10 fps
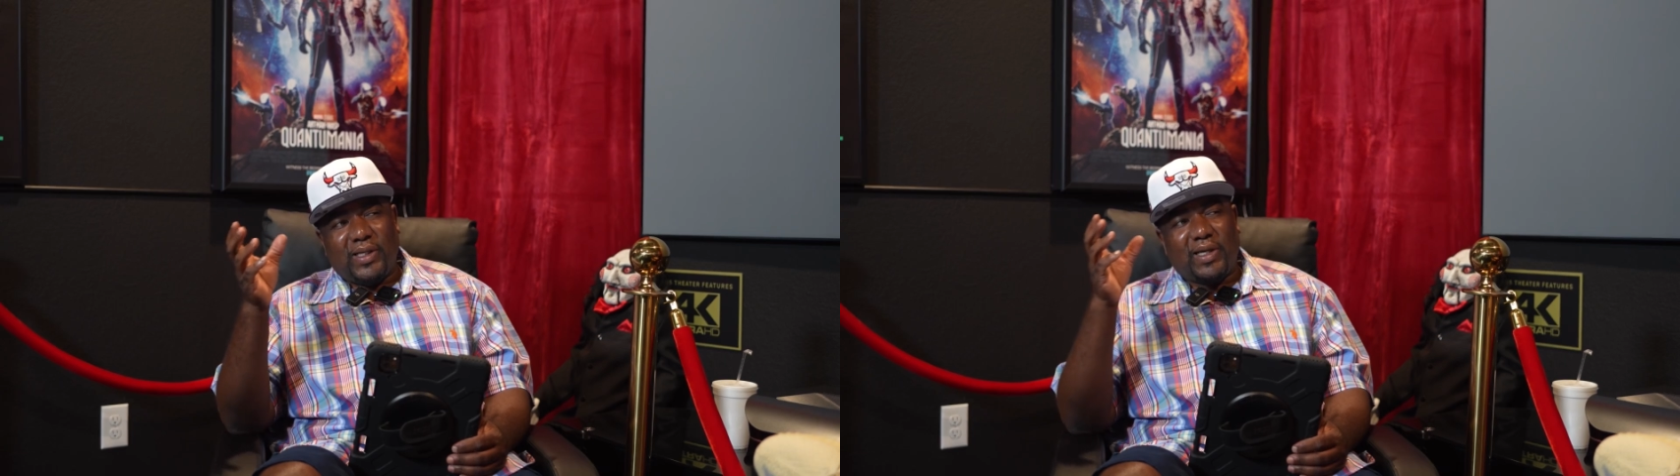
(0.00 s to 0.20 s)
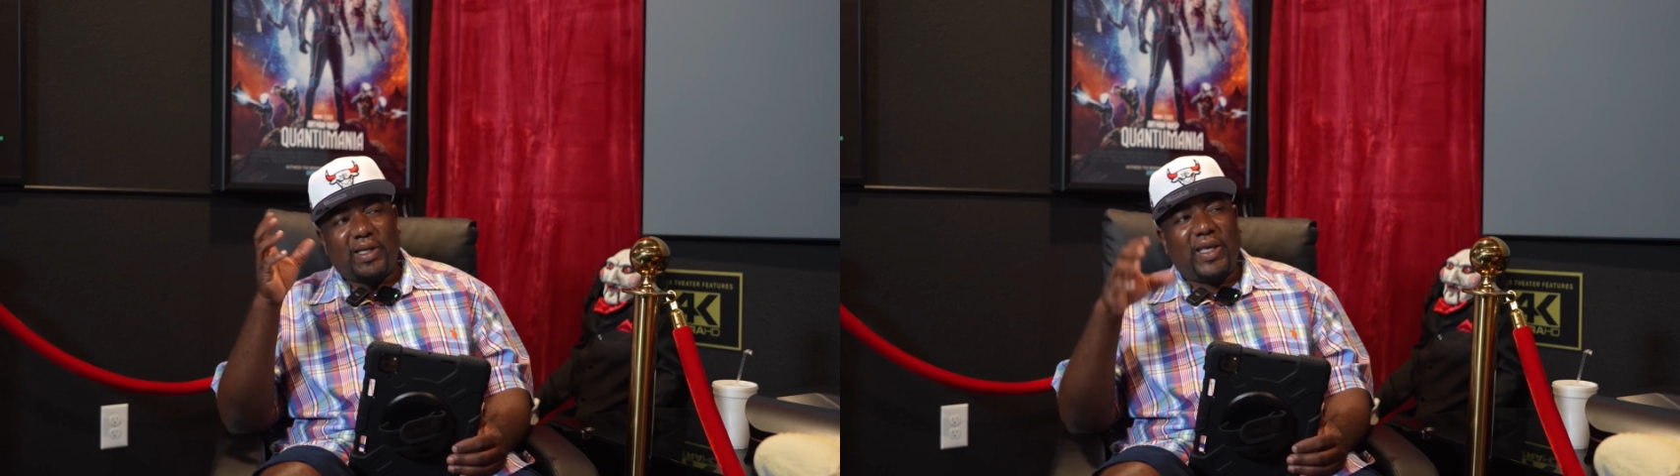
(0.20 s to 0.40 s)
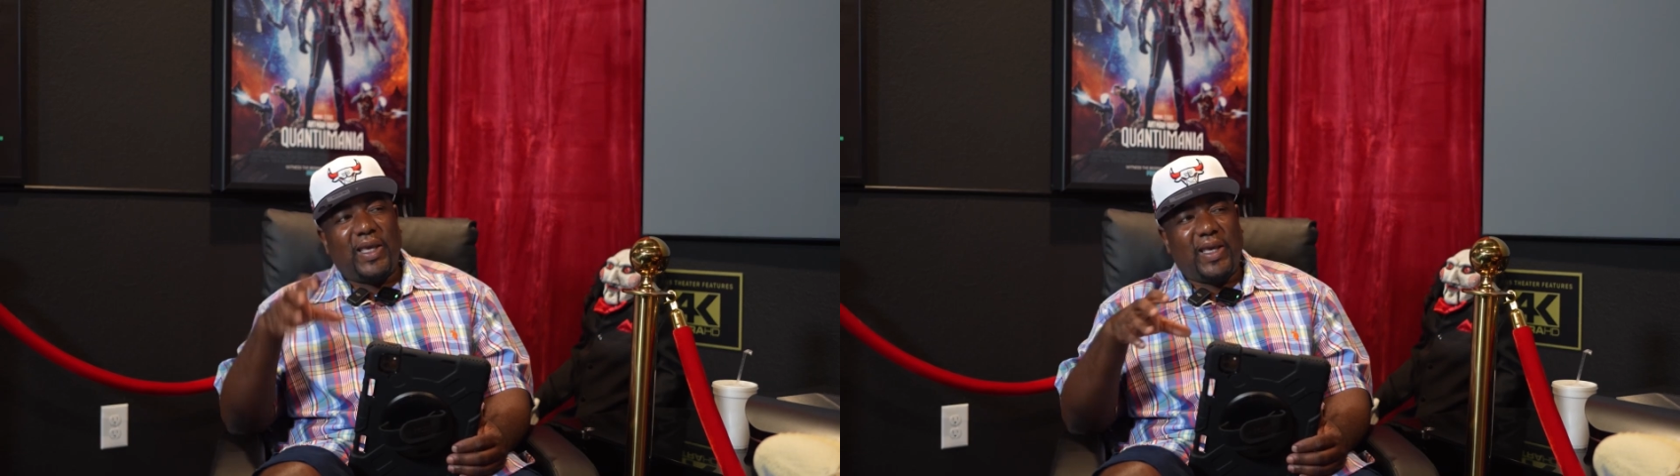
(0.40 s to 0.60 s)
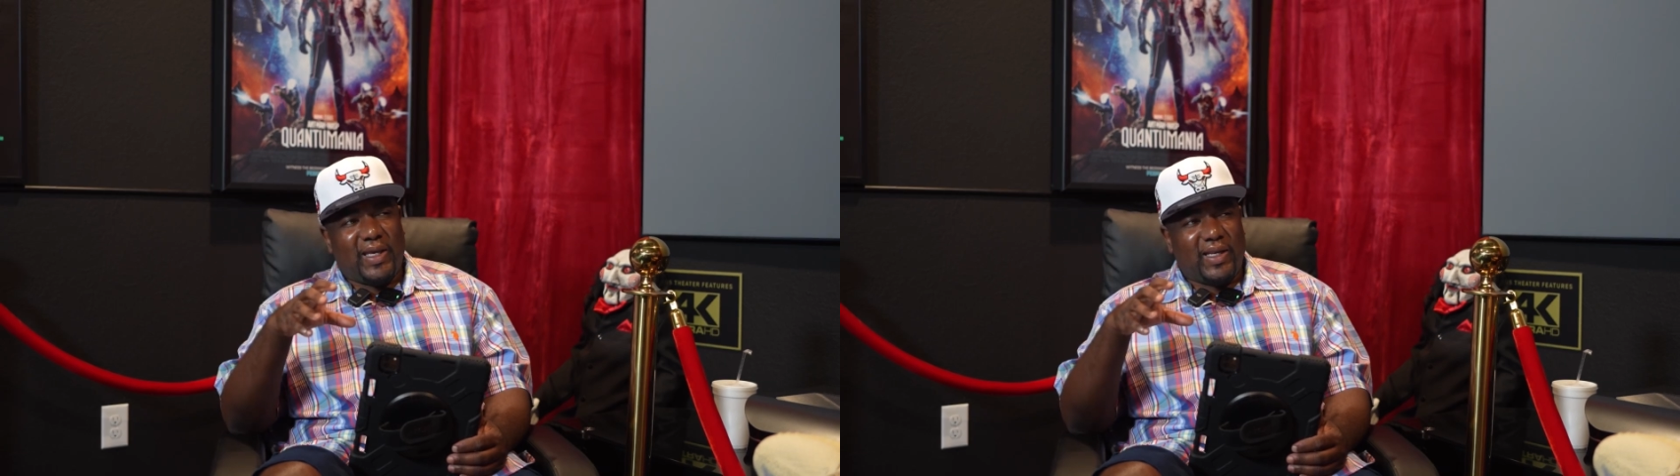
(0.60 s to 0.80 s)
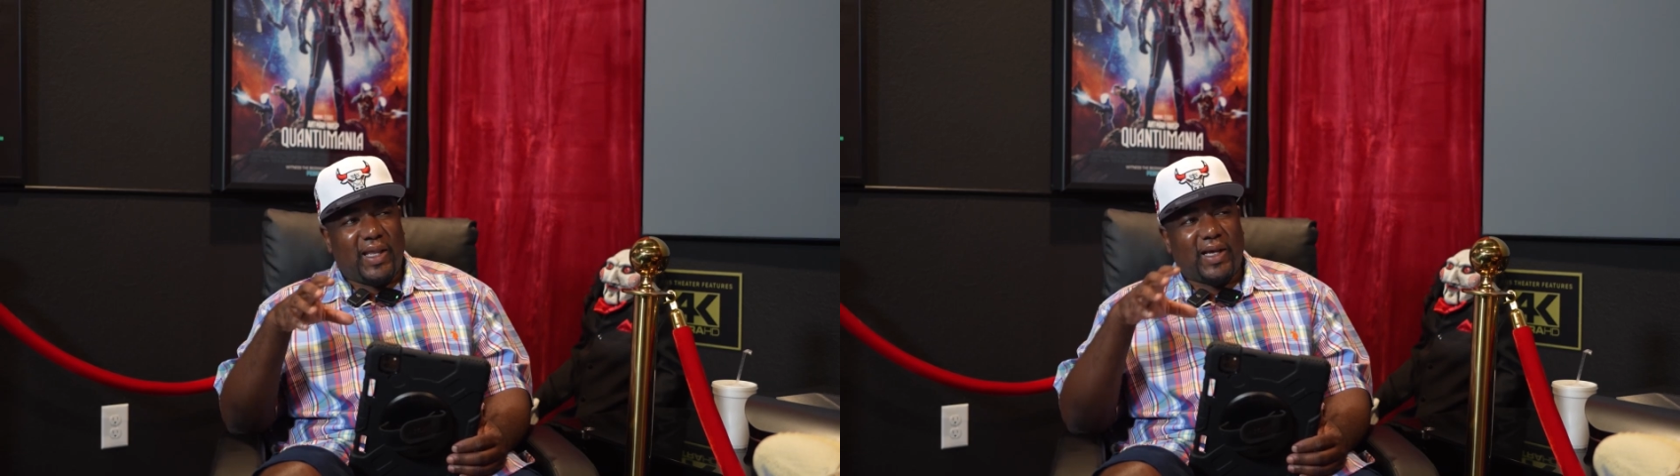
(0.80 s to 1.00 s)

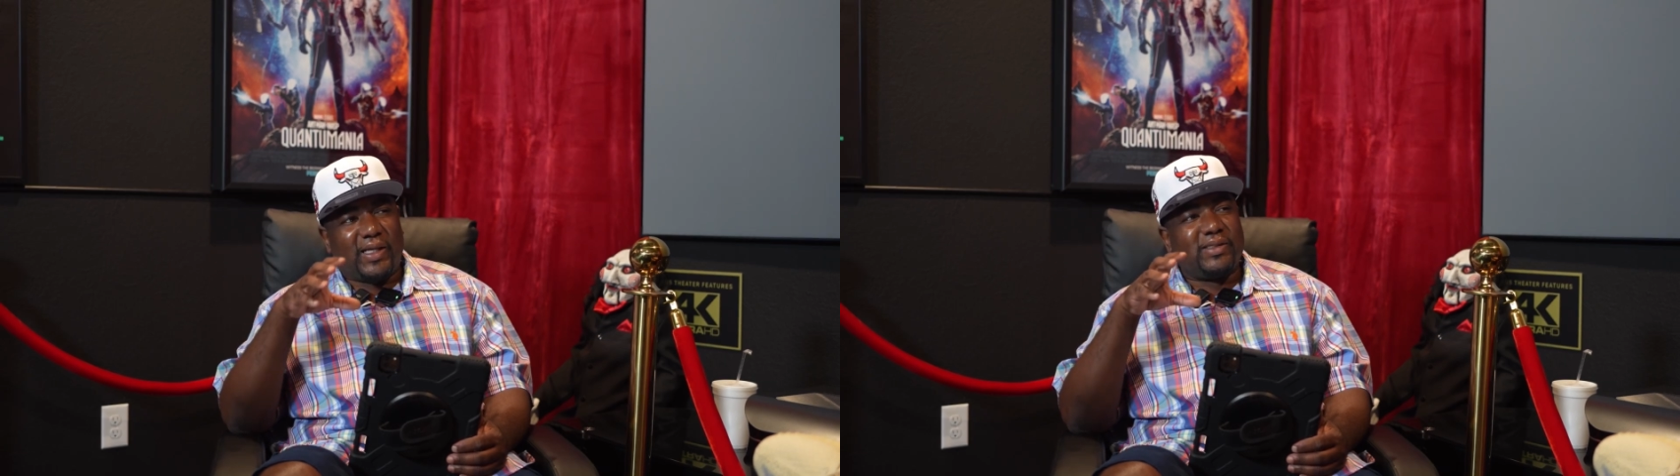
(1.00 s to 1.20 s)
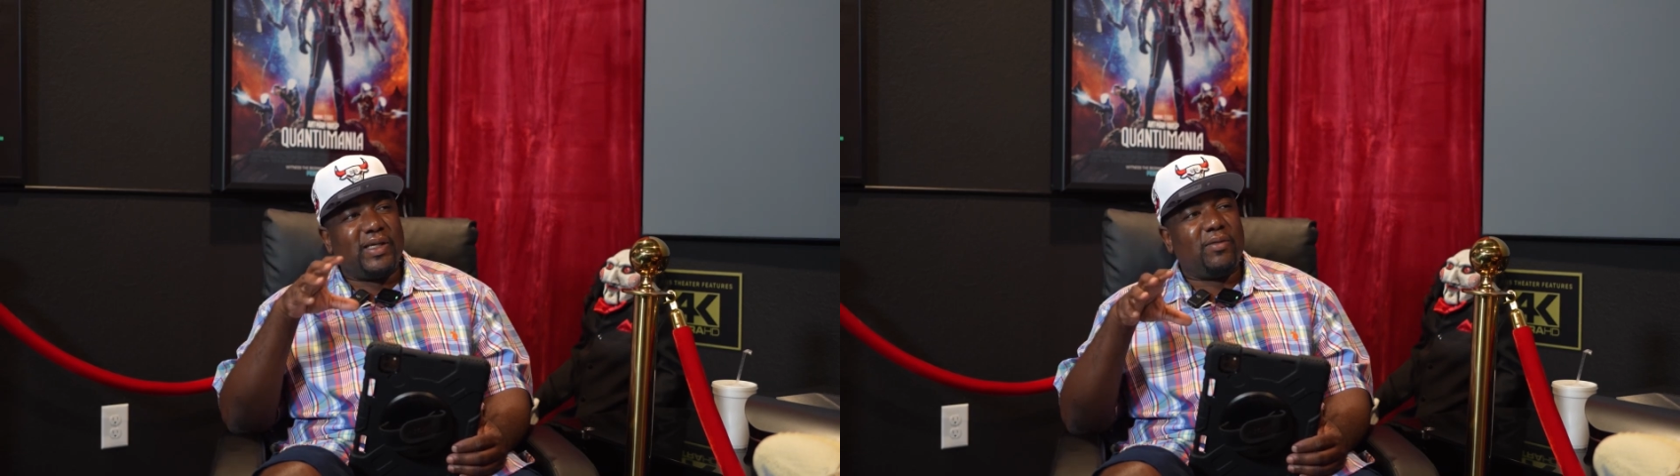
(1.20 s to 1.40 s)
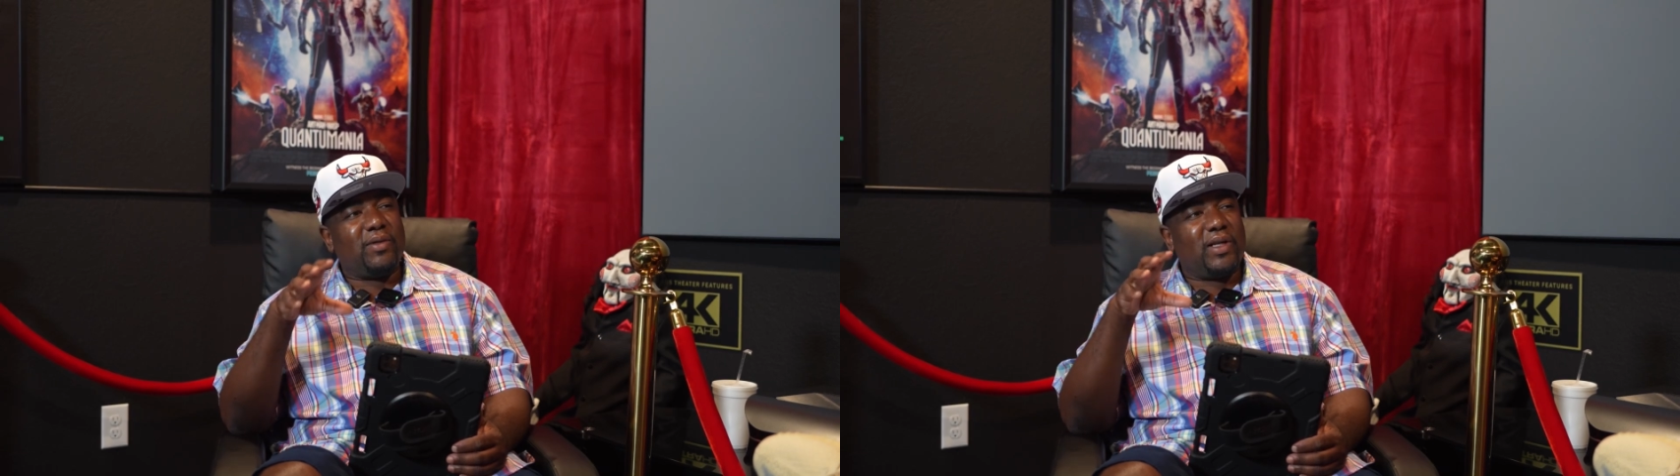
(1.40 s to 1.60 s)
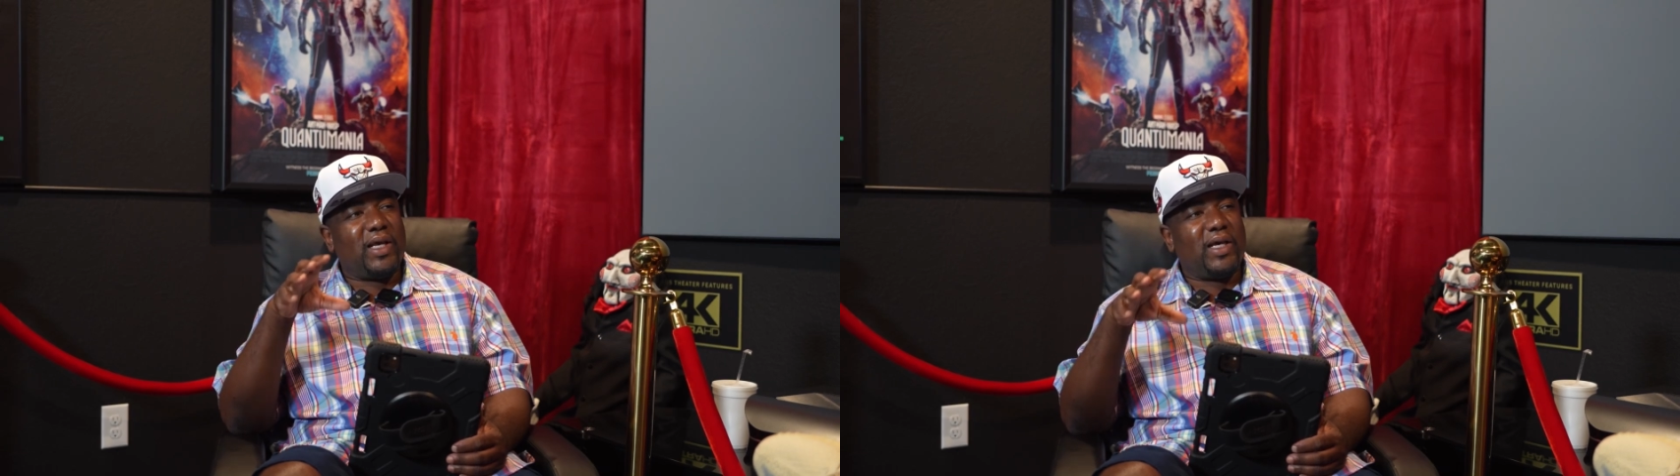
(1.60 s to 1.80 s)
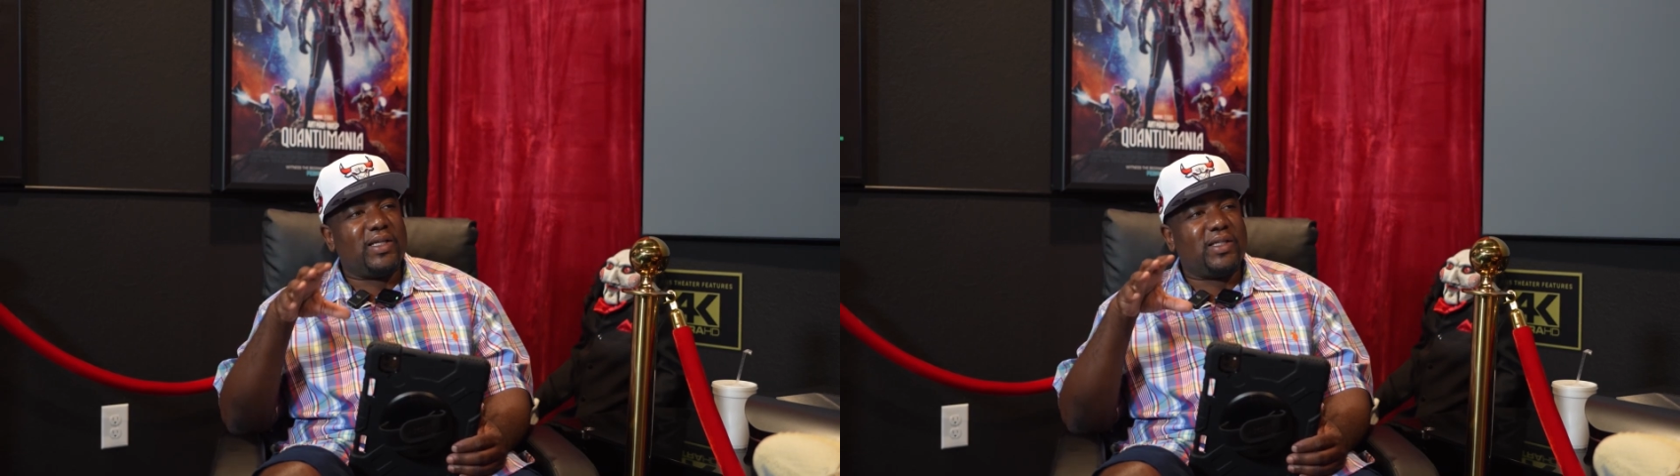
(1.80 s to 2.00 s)
Again, like I said on the
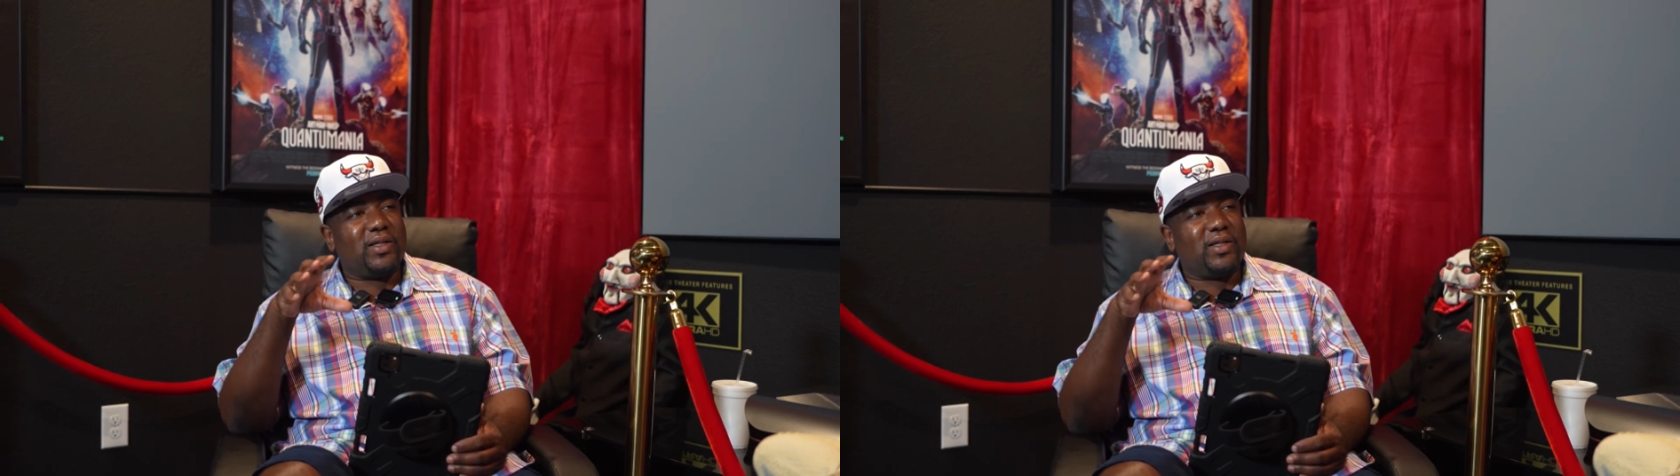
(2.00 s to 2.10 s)
last